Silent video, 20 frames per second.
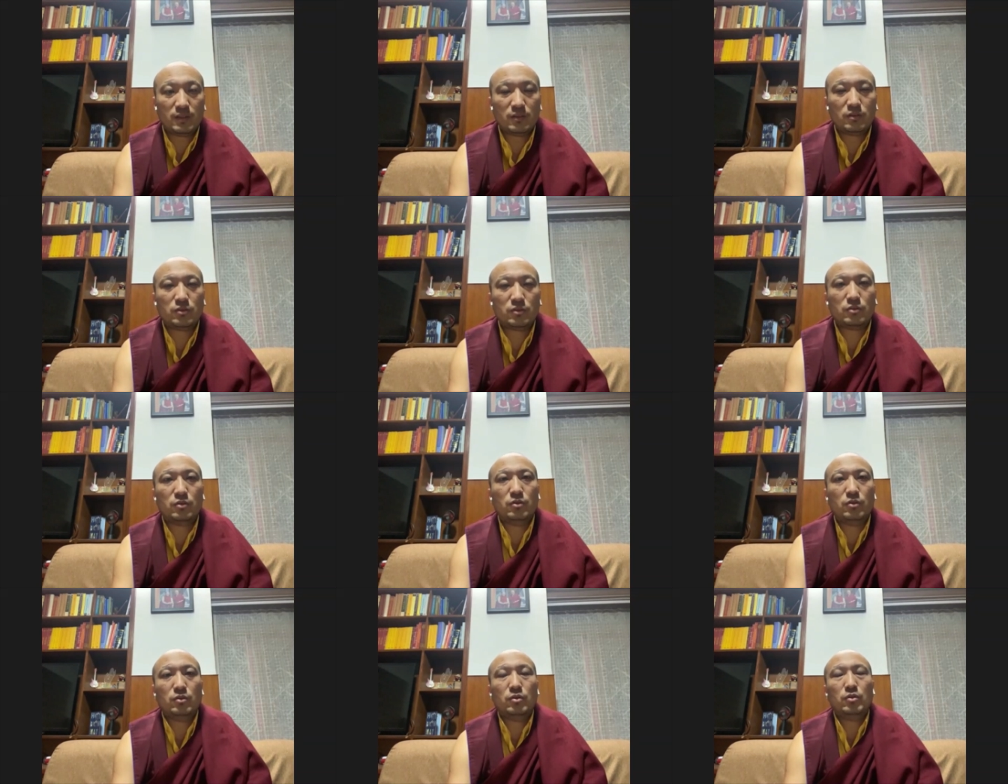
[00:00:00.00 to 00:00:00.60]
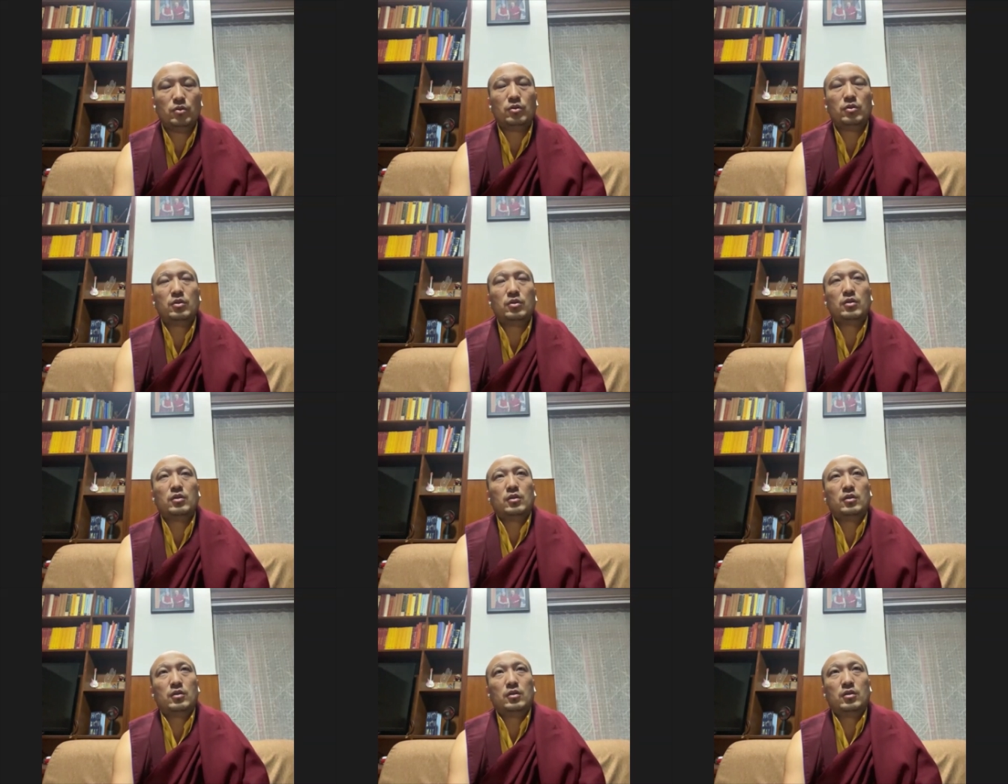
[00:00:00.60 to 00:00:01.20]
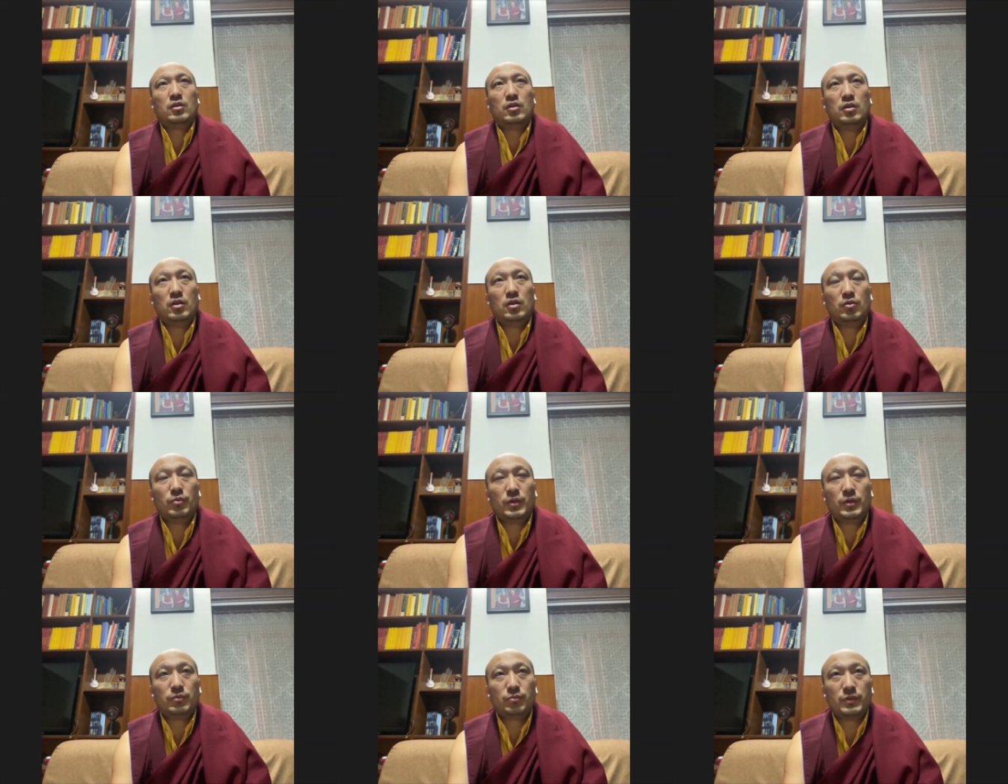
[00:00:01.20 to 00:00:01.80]
So uh,
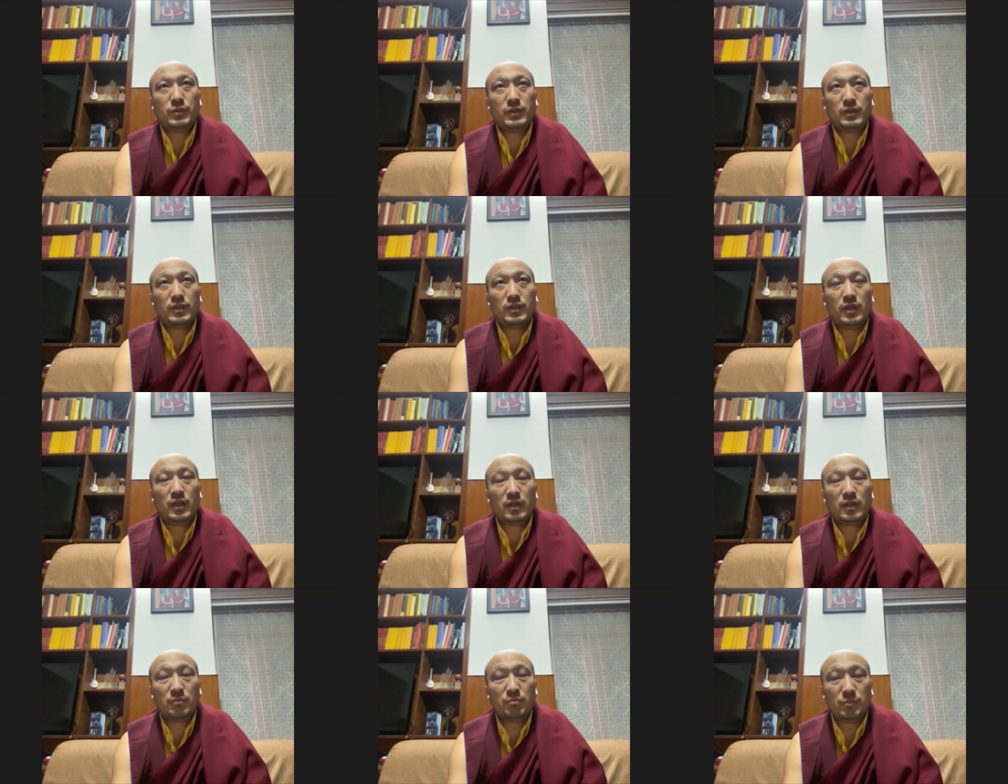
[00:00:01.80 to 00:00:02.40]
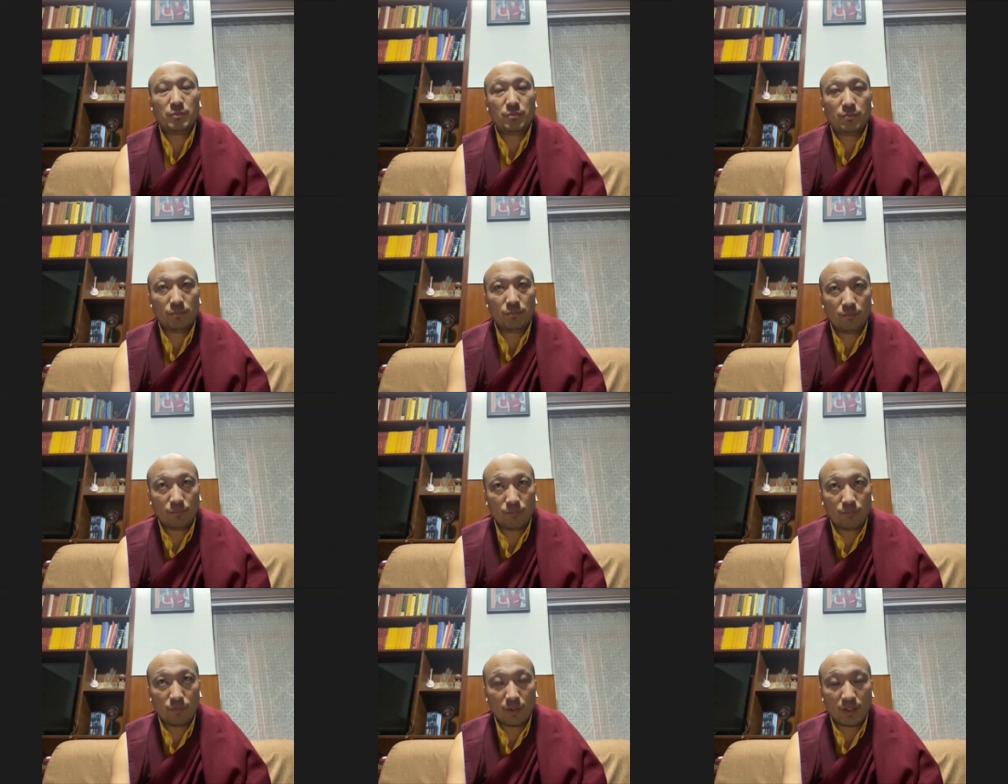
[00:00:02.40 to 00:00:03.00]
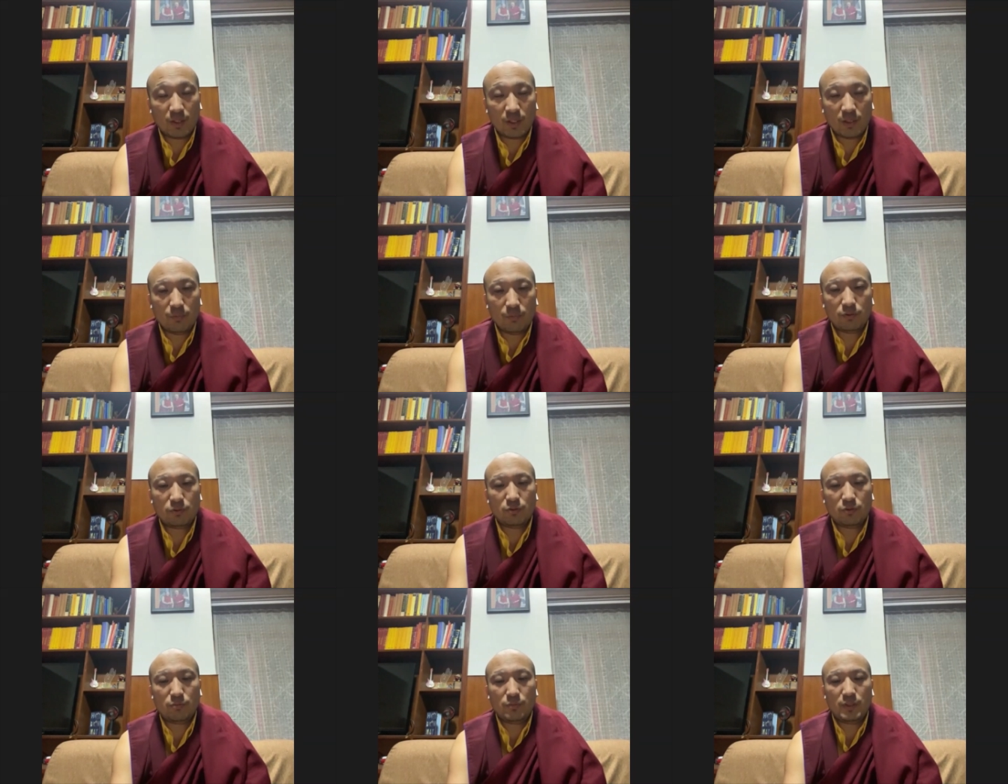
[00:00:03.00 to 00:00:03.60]
when we are
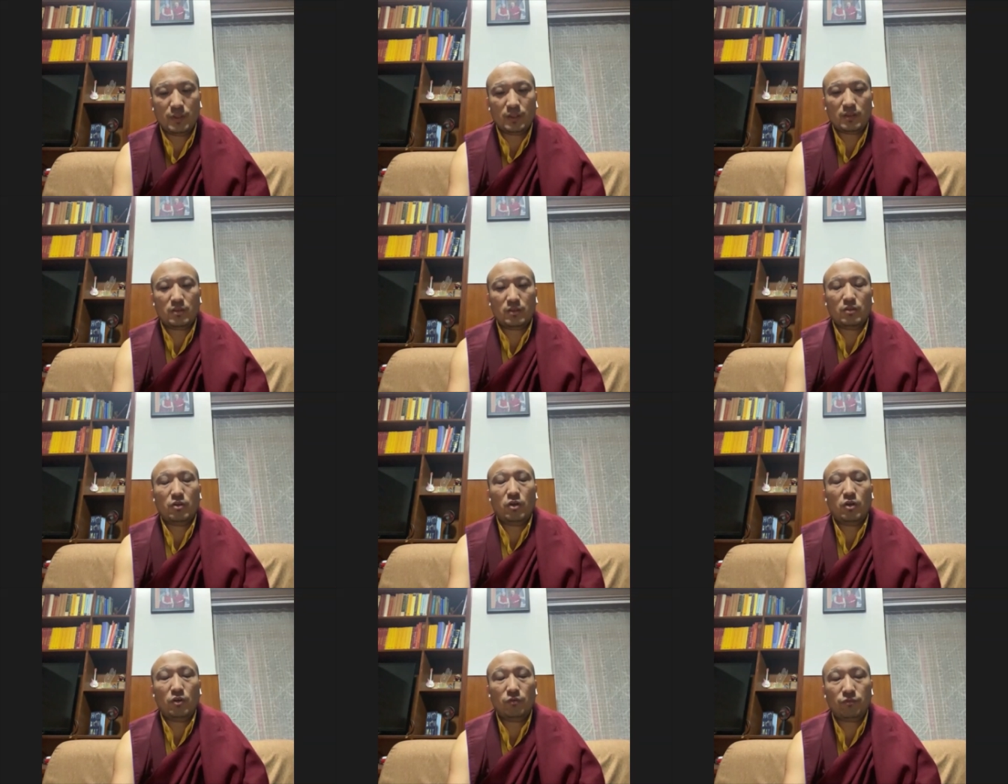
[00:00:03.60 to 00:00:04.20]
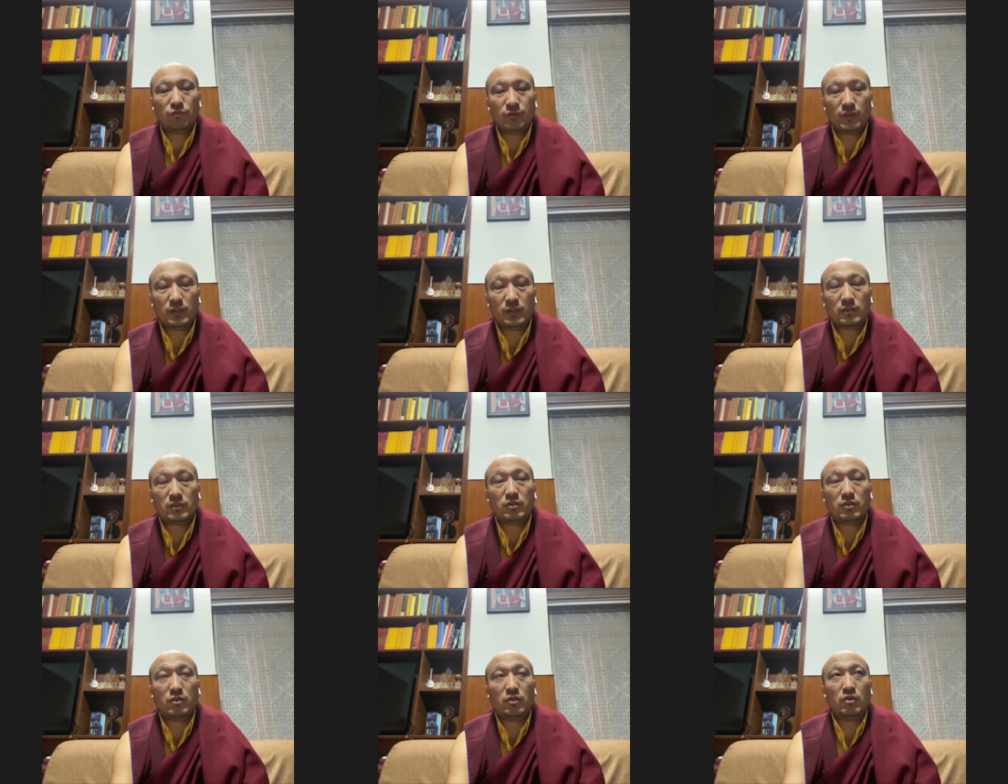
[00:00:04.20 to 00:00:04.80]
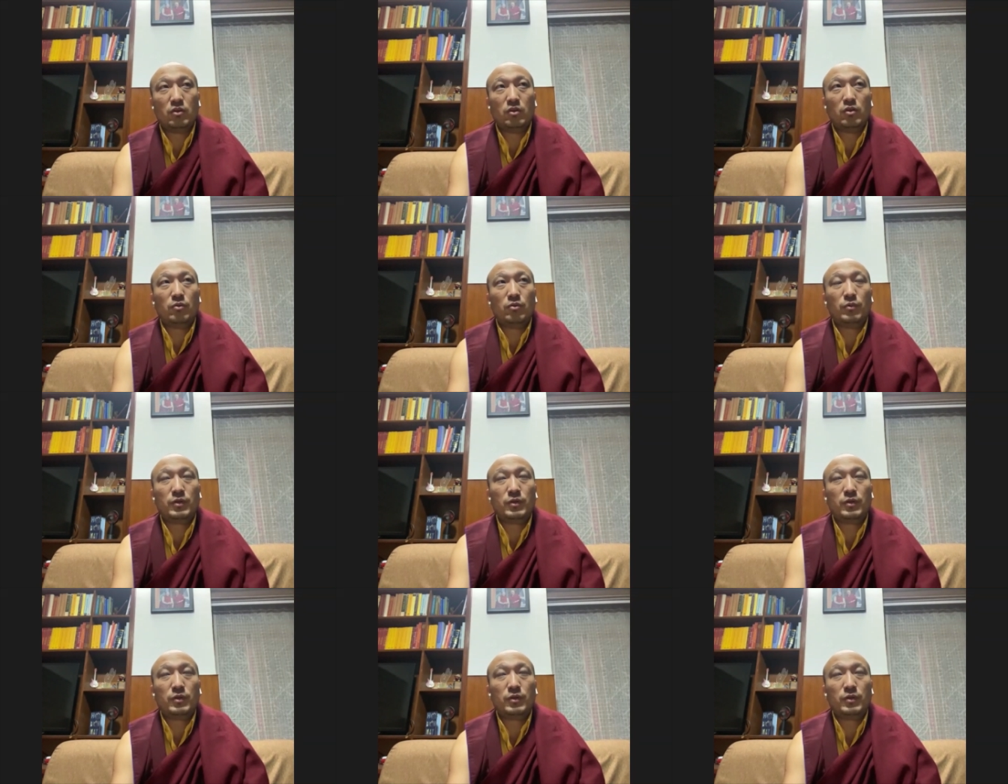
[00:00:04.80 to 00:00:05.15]
able to make offerings or